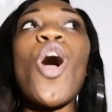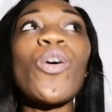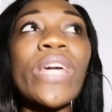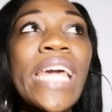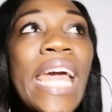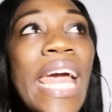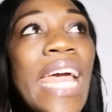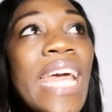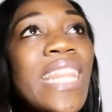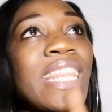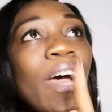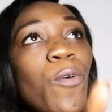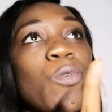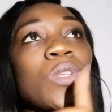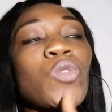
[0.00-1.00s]
Okay,
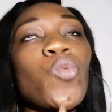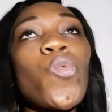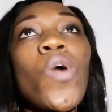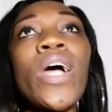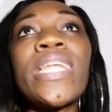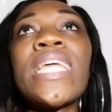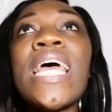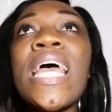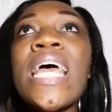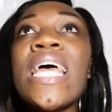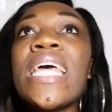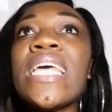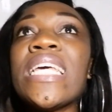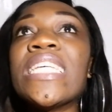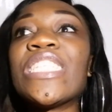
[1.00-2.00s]
that was one
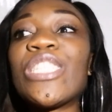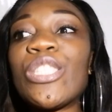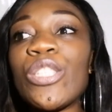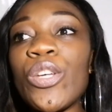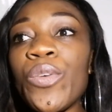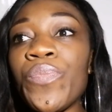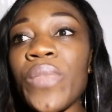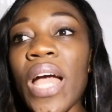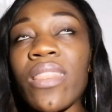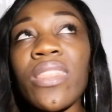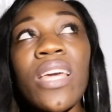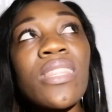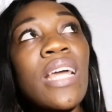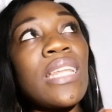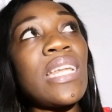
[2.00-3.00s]
issue. I
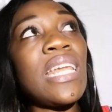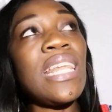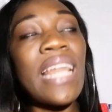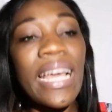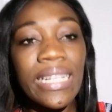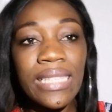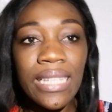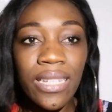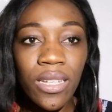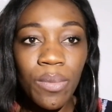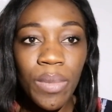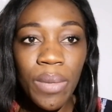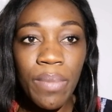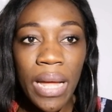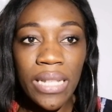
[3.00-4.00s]
think that the lighting
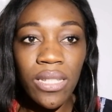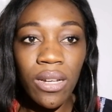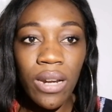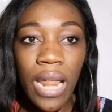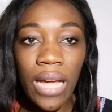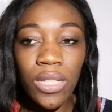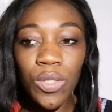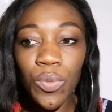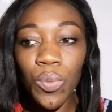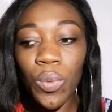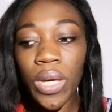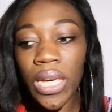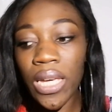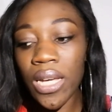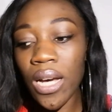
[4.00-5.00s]
could be better next
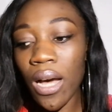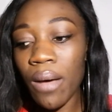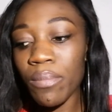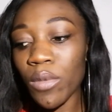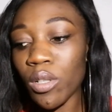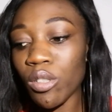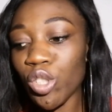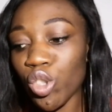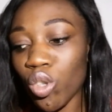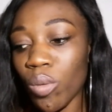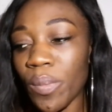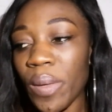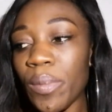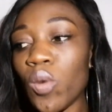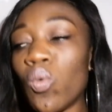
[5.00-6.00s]
week. I'm not
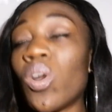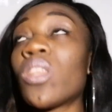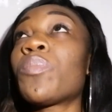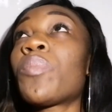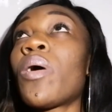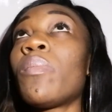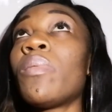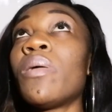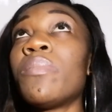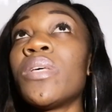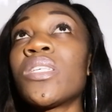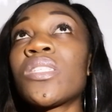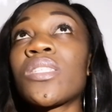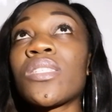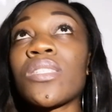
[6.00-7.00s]
sure maybe what the problem
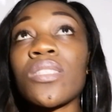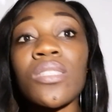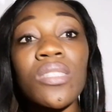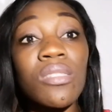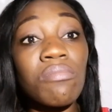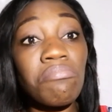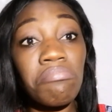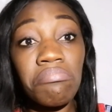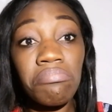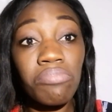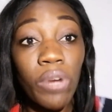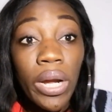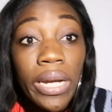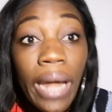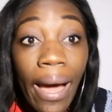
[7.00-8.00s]
is
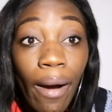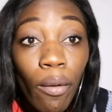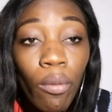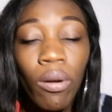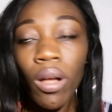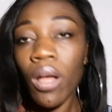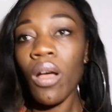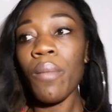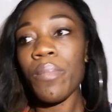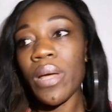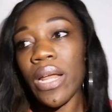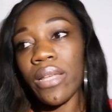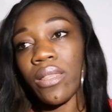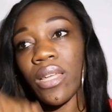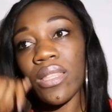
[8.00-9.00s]
right now,
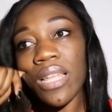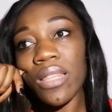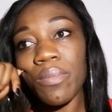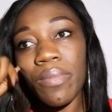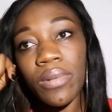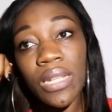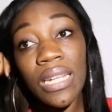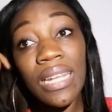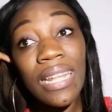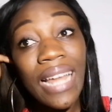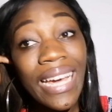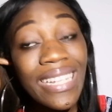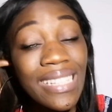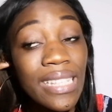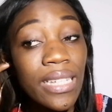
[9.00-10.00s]
but I think that the
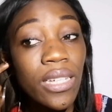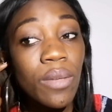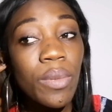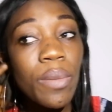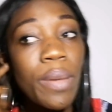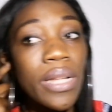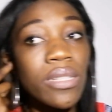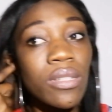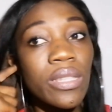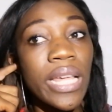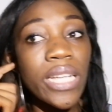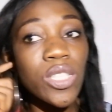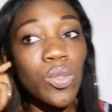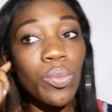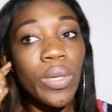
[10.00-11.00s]
lighting could be better
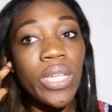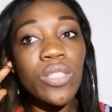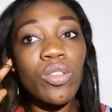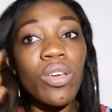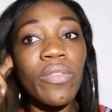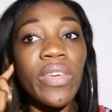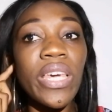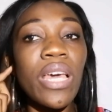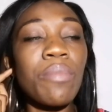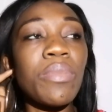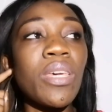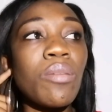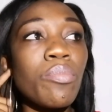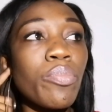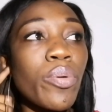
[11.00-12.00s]
next week. So if it can
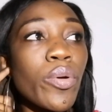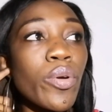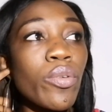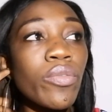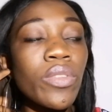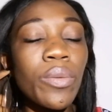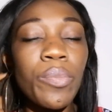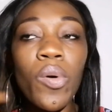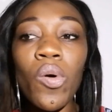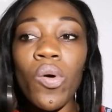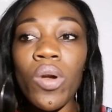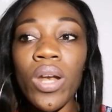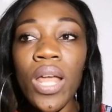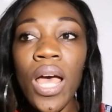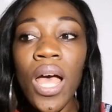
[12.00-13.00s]
be improved
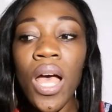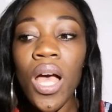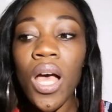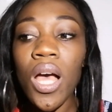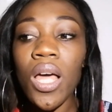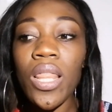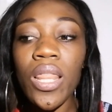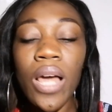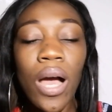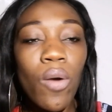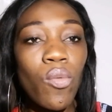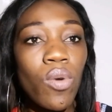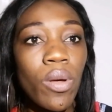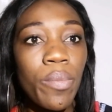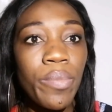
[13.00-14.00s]
upon,
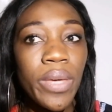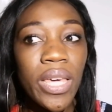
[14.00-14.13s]
that would